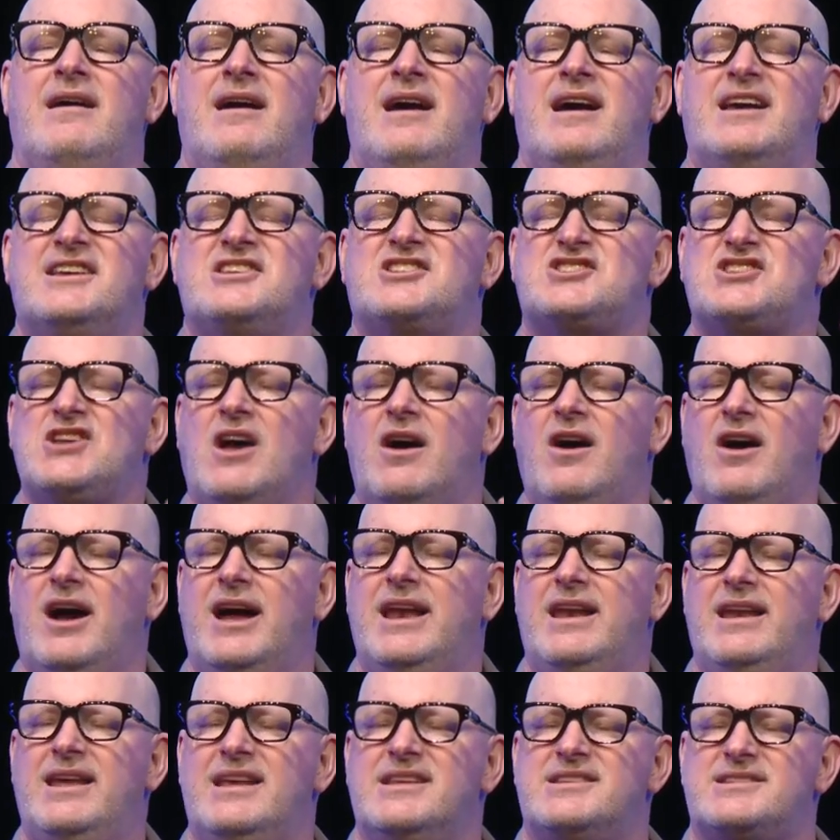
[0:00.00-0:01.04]
a
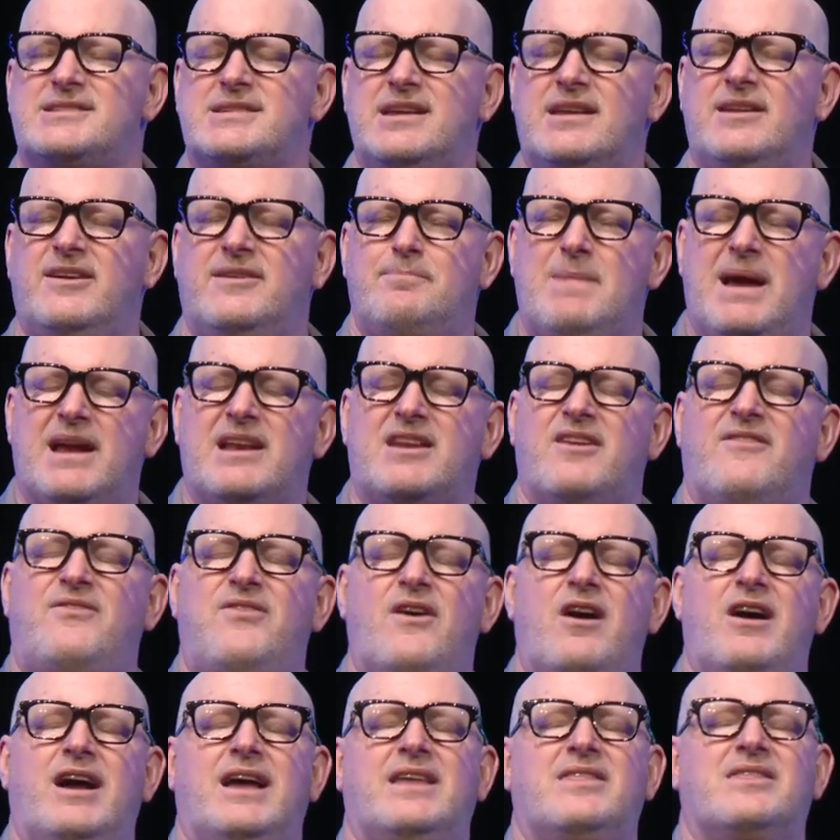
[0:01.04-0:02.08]
sign instead of
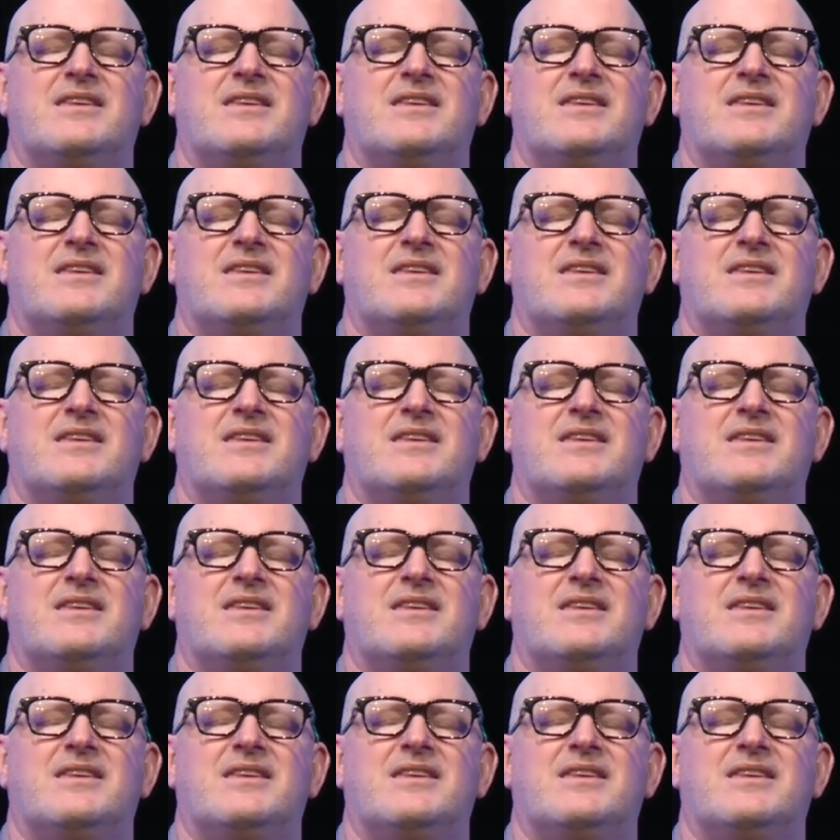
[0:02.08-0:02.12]
magnifying